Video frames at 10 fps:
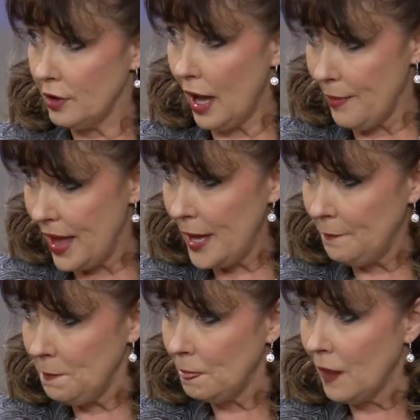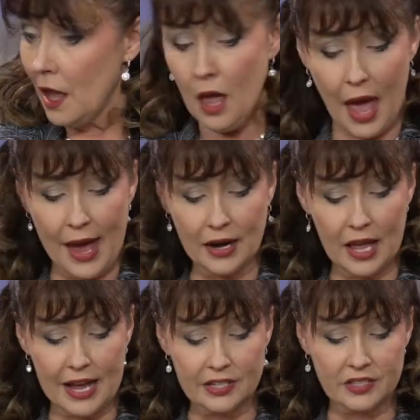Amen? And
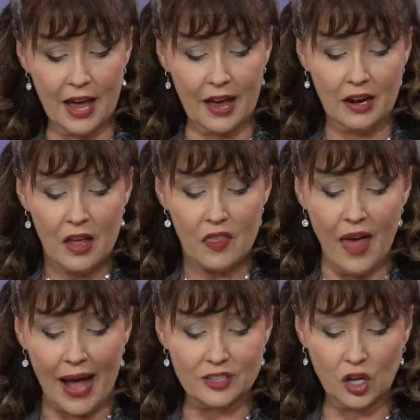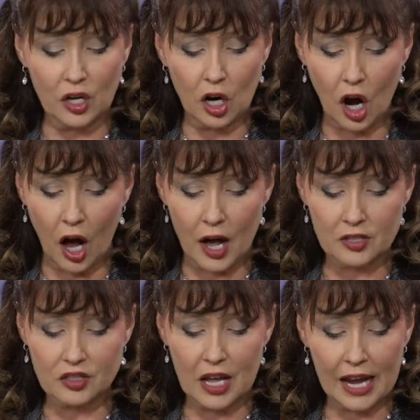he said that's going to
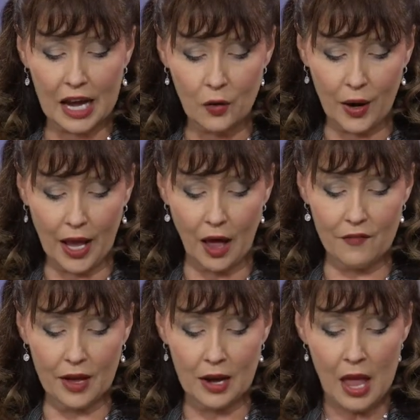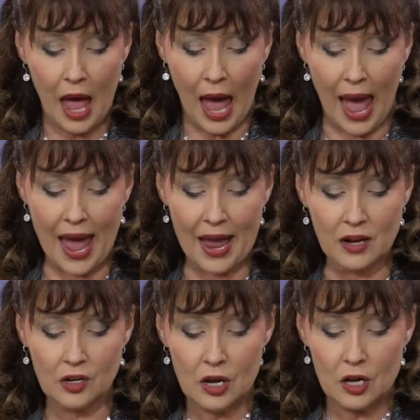cause the hearing of it,
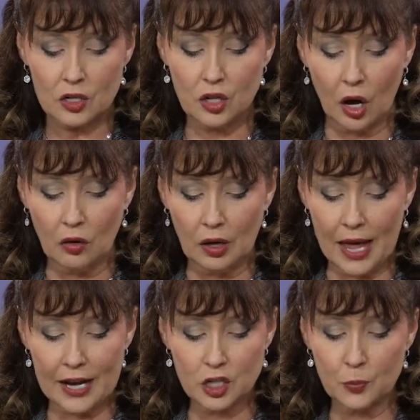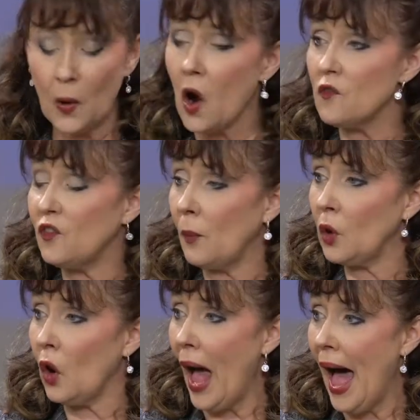and don't let it depart from
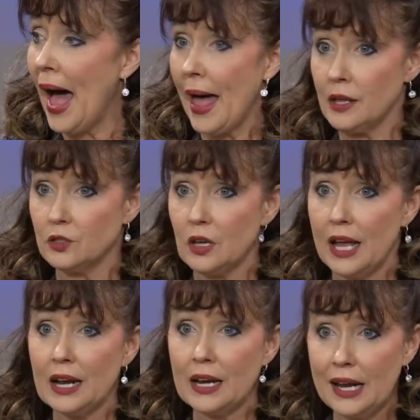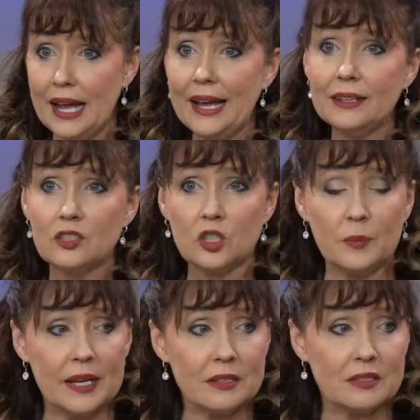your eyes. It needs to
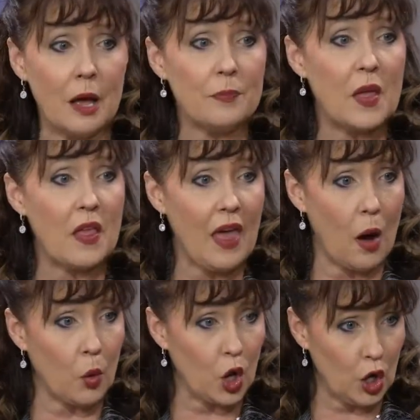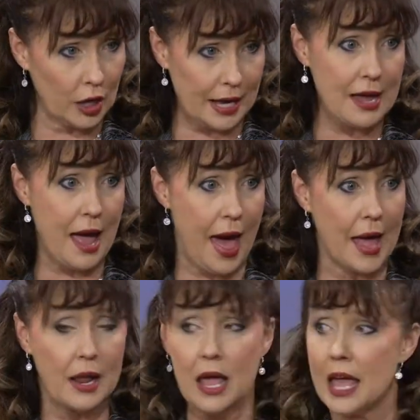be something that we're looking
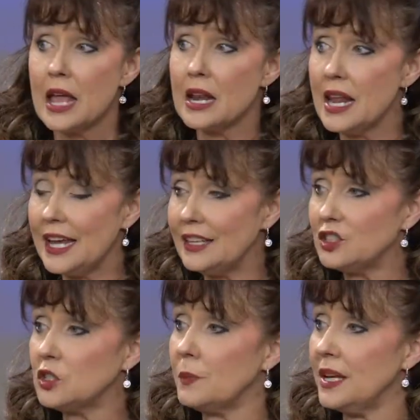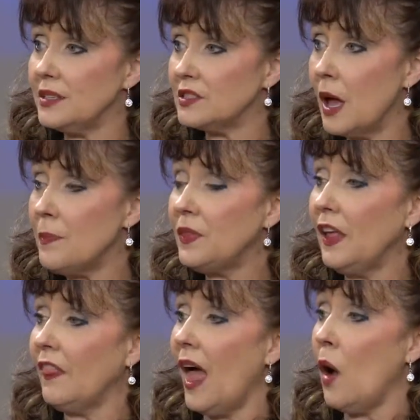at, it needs to be
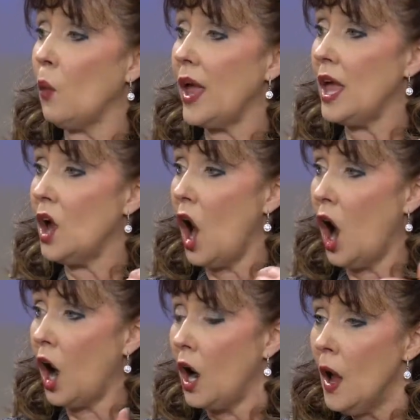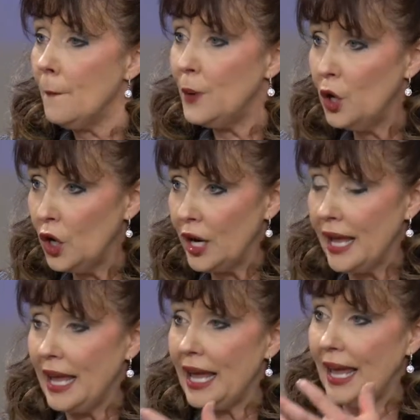something that we are
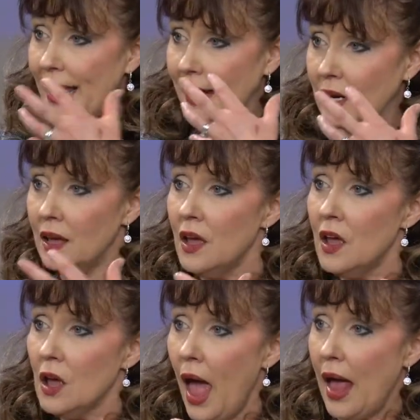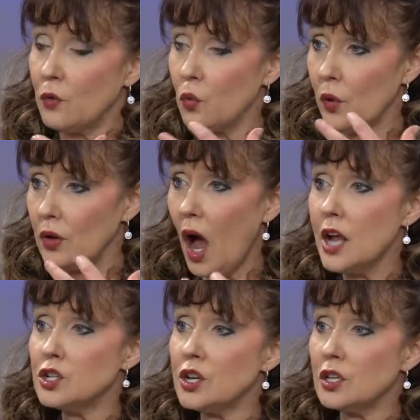putting in and
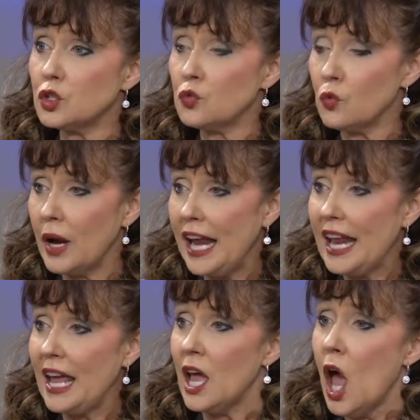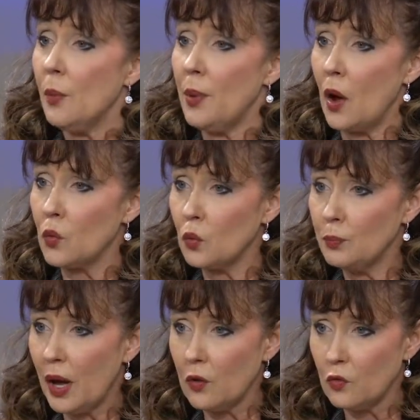not just reading, but,
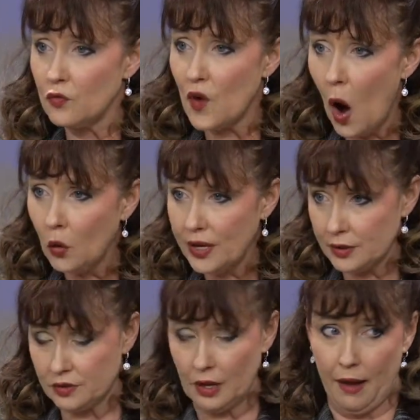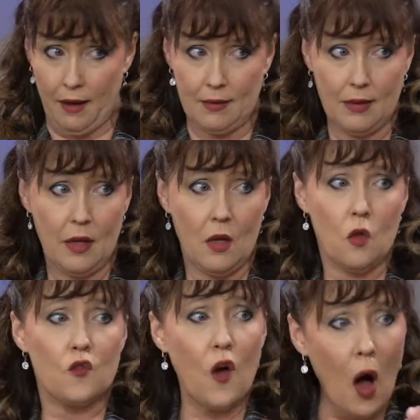but focusing,
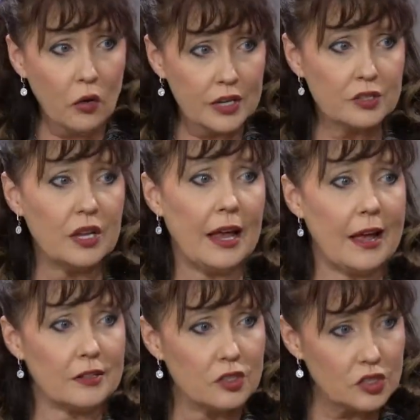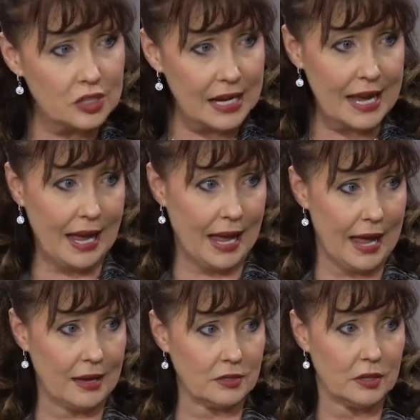focusing and seeing
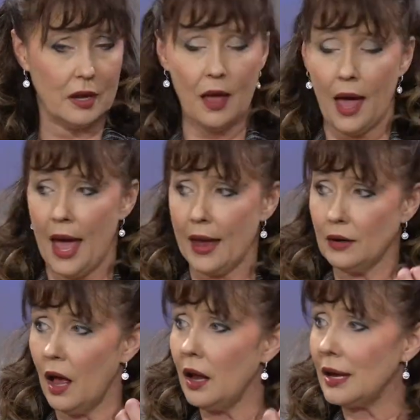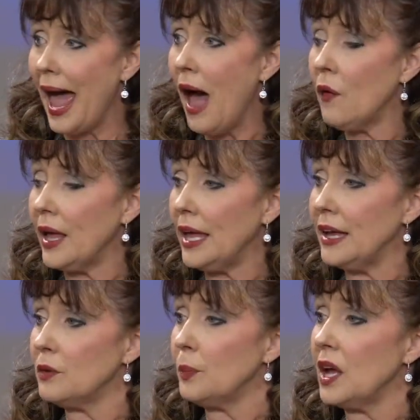it and allowing
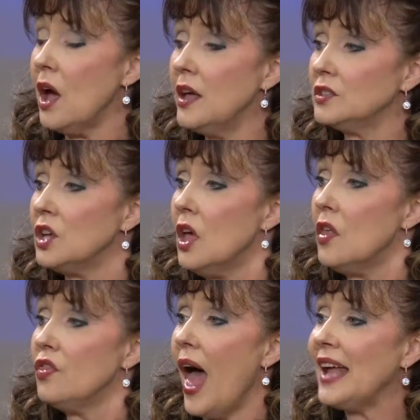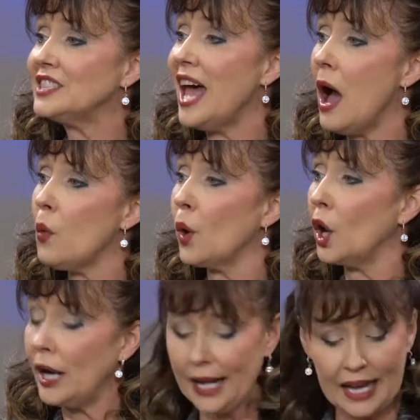it because that's how we're
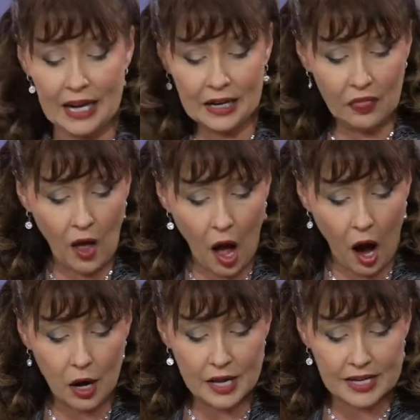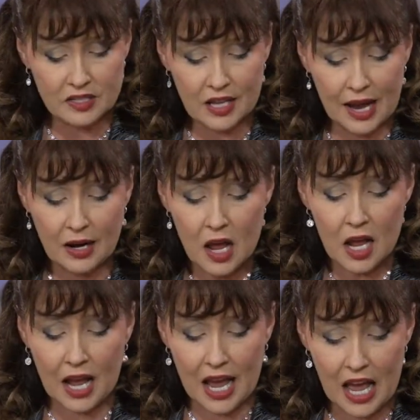going to get it in the heart. He said,
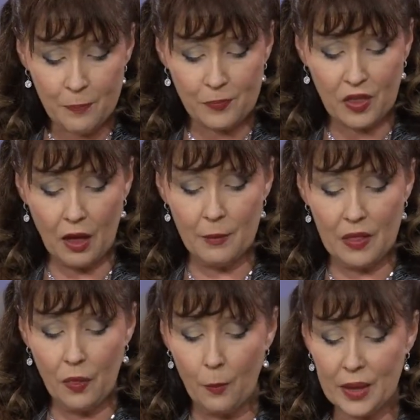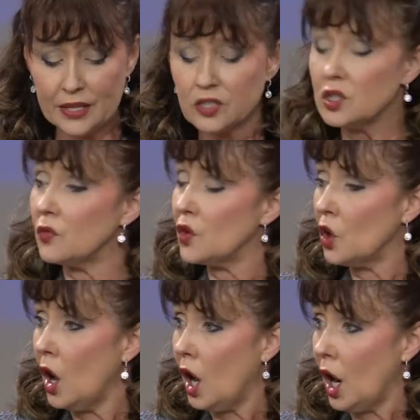Keep them in the midst of your
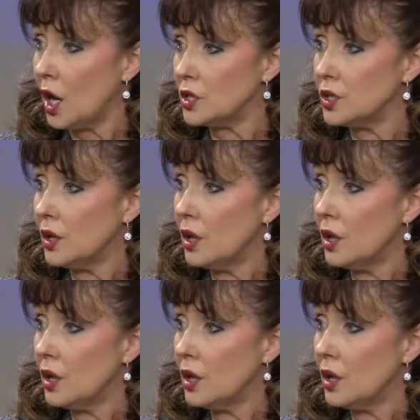heart.